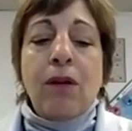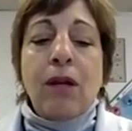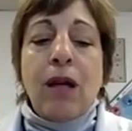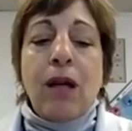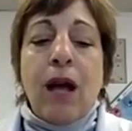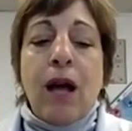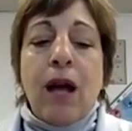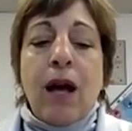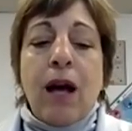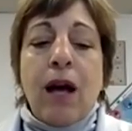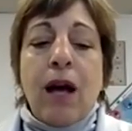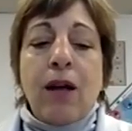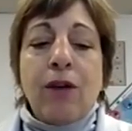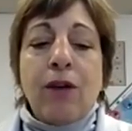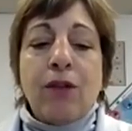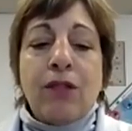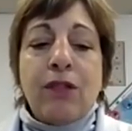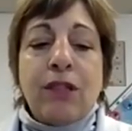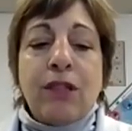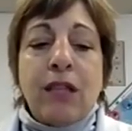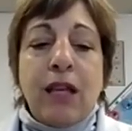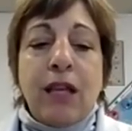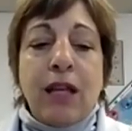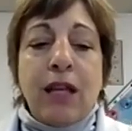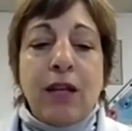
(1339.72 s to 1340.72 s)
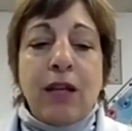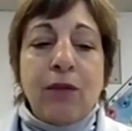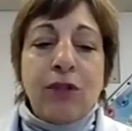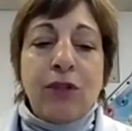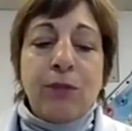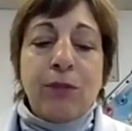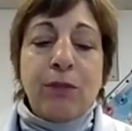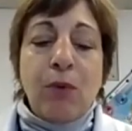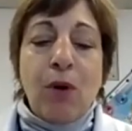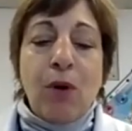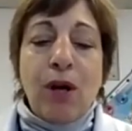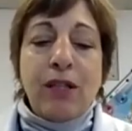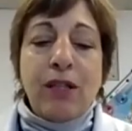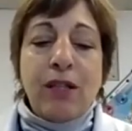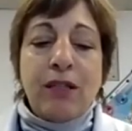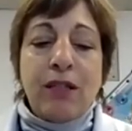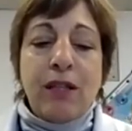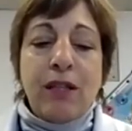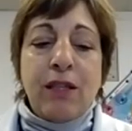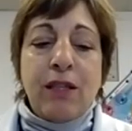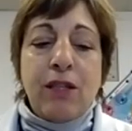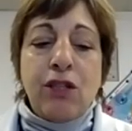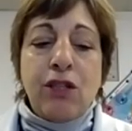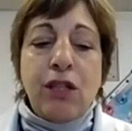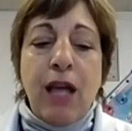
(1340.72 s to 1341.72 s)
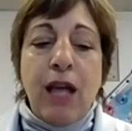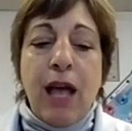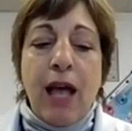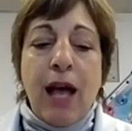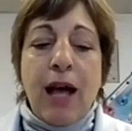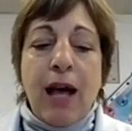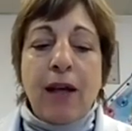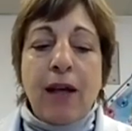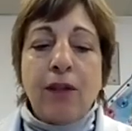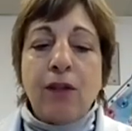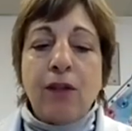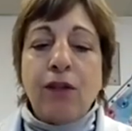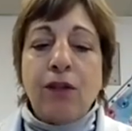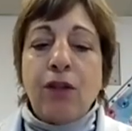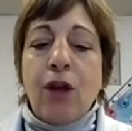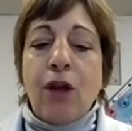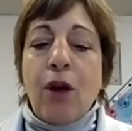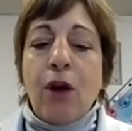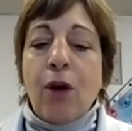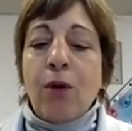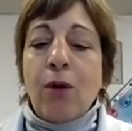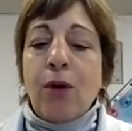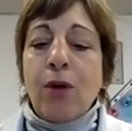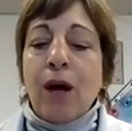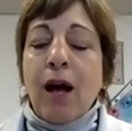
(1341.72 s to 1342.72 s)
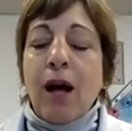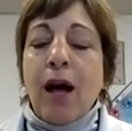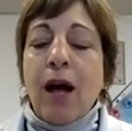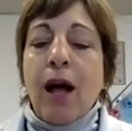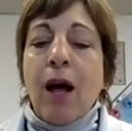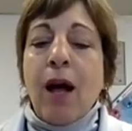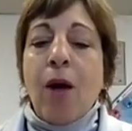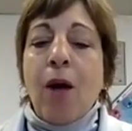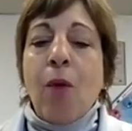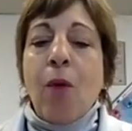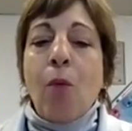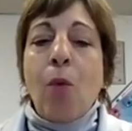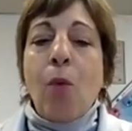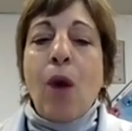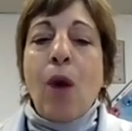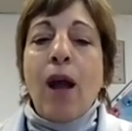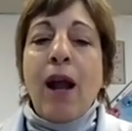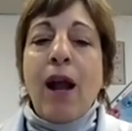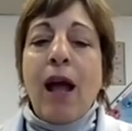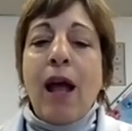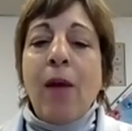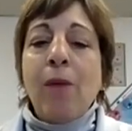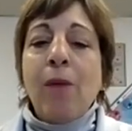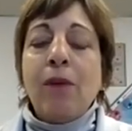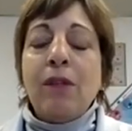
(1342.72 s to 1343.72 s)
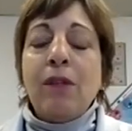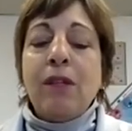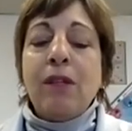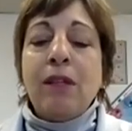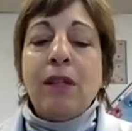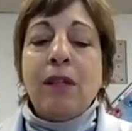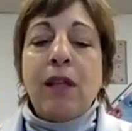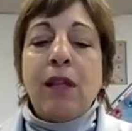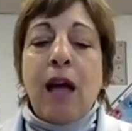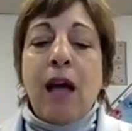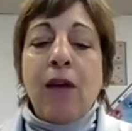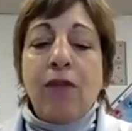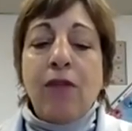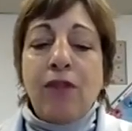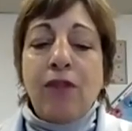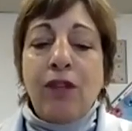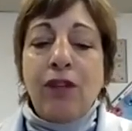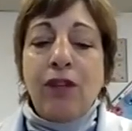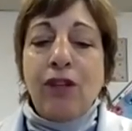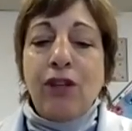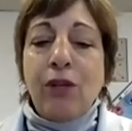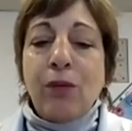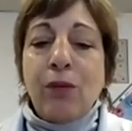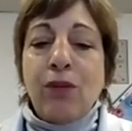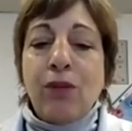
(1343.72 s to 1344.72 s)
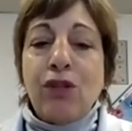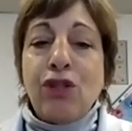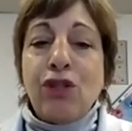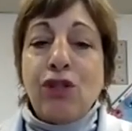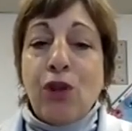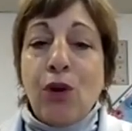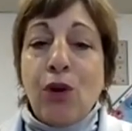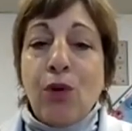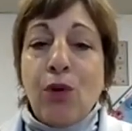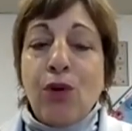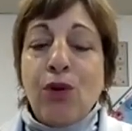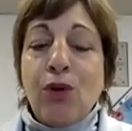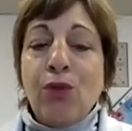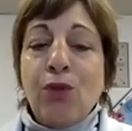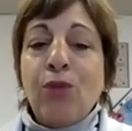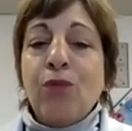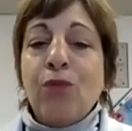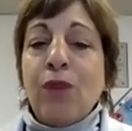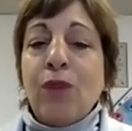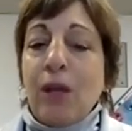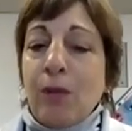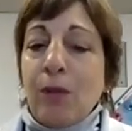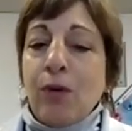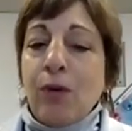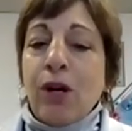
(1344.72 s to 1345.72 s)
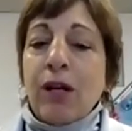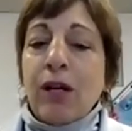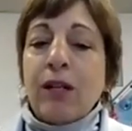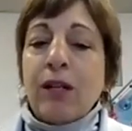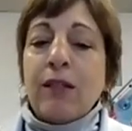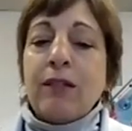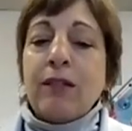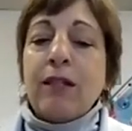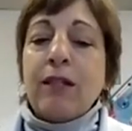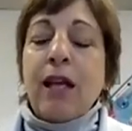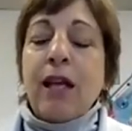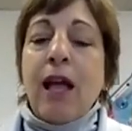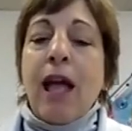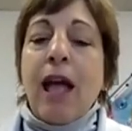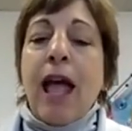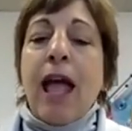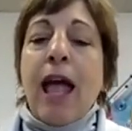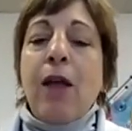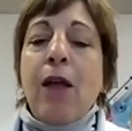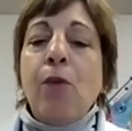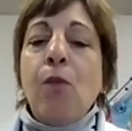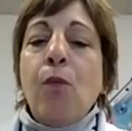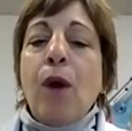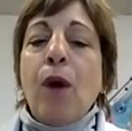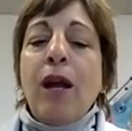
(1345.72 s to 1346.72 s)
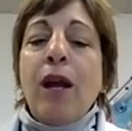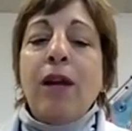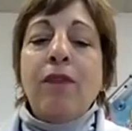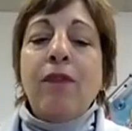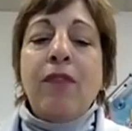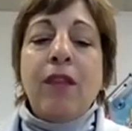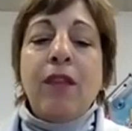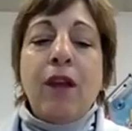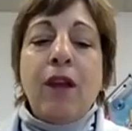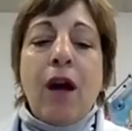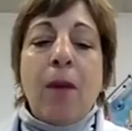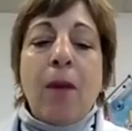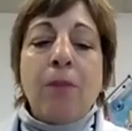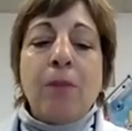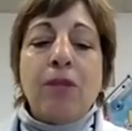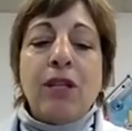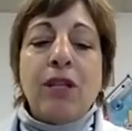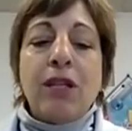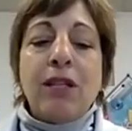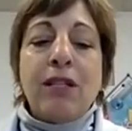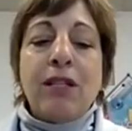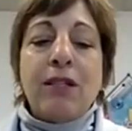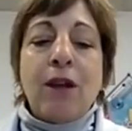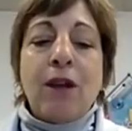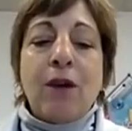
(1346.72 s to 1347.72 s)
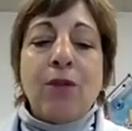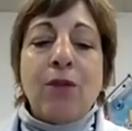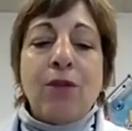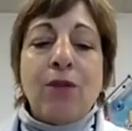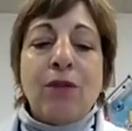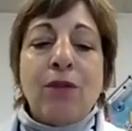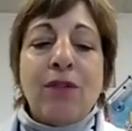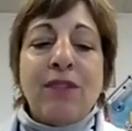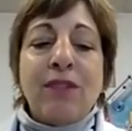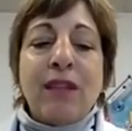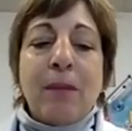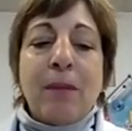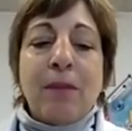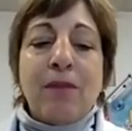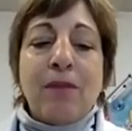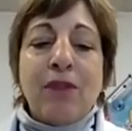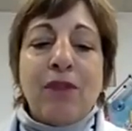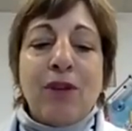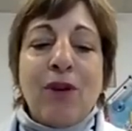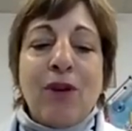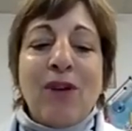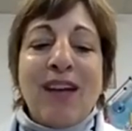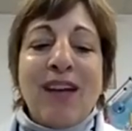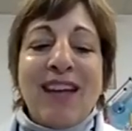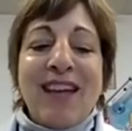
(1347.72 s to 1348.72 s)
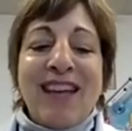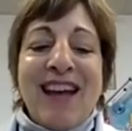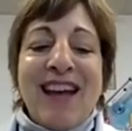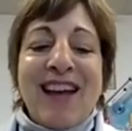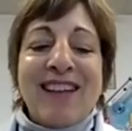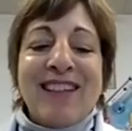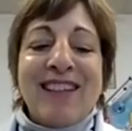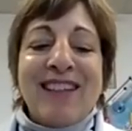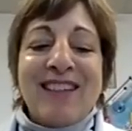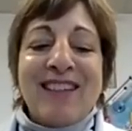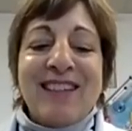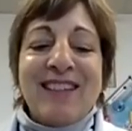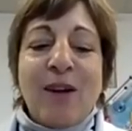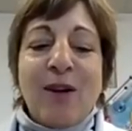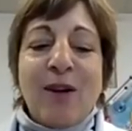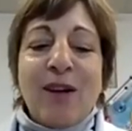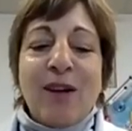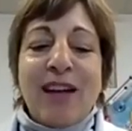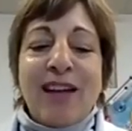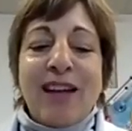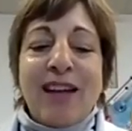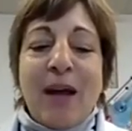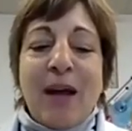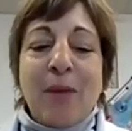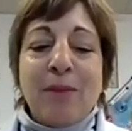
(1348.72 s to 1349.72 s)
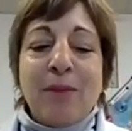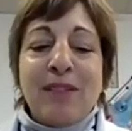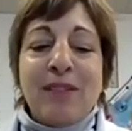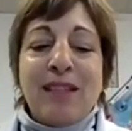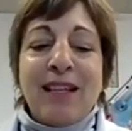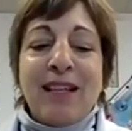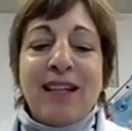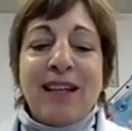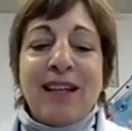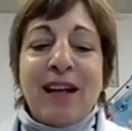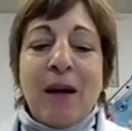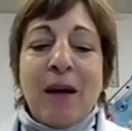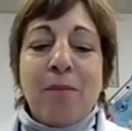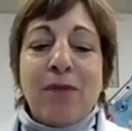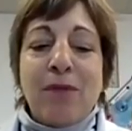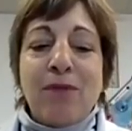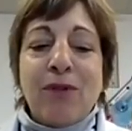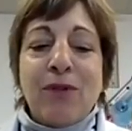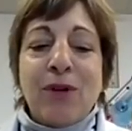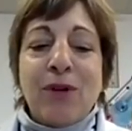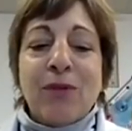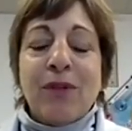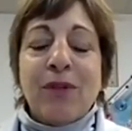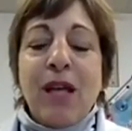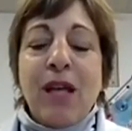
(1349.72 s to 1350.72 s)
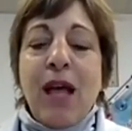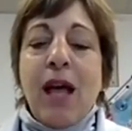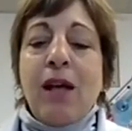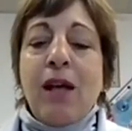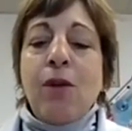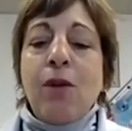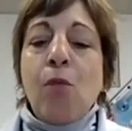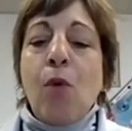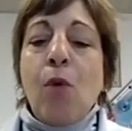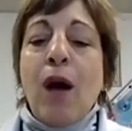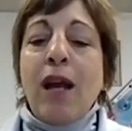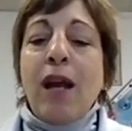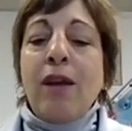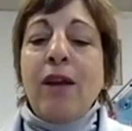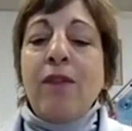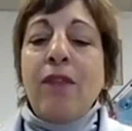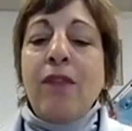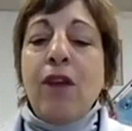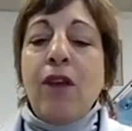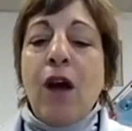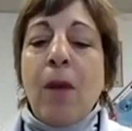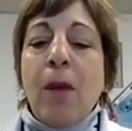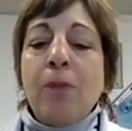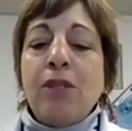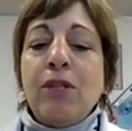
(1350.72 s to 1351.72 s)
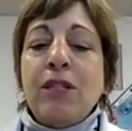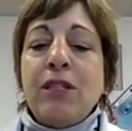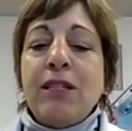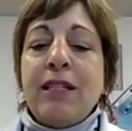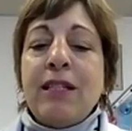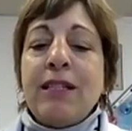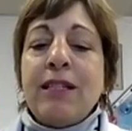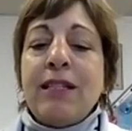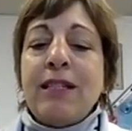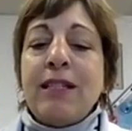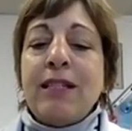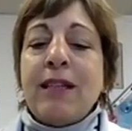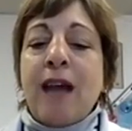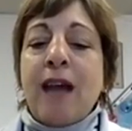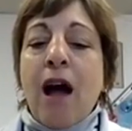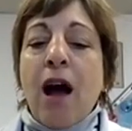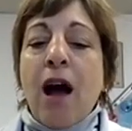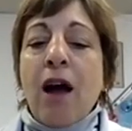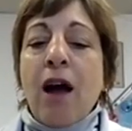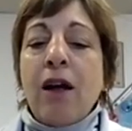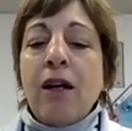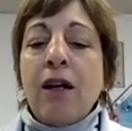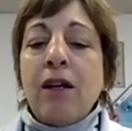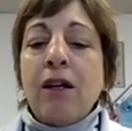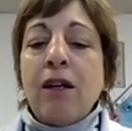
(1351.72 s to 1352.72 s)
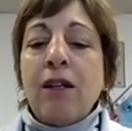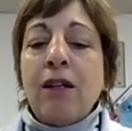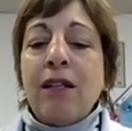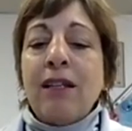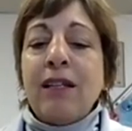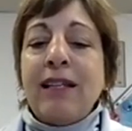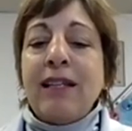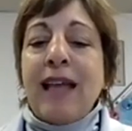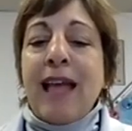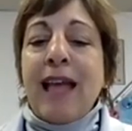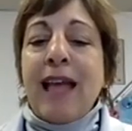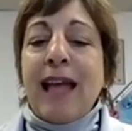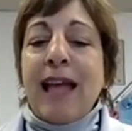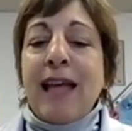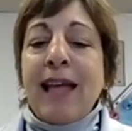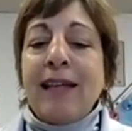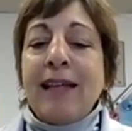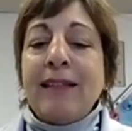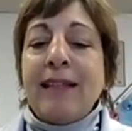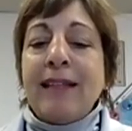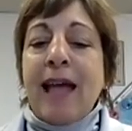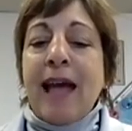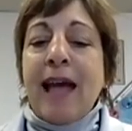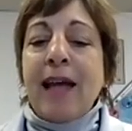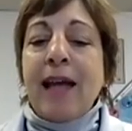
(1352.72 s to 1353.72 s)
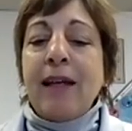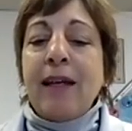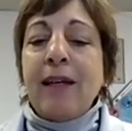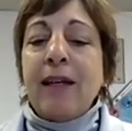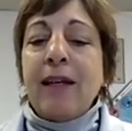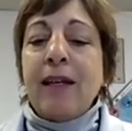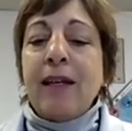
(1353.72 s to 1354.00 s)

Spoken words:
I don't see any response in the chat. So what I would love to do is show you ReadWorks. And one of the options, oh, some of you, okay, yes. Okay, now I'm seeing it come through. One of the options is this article a day set.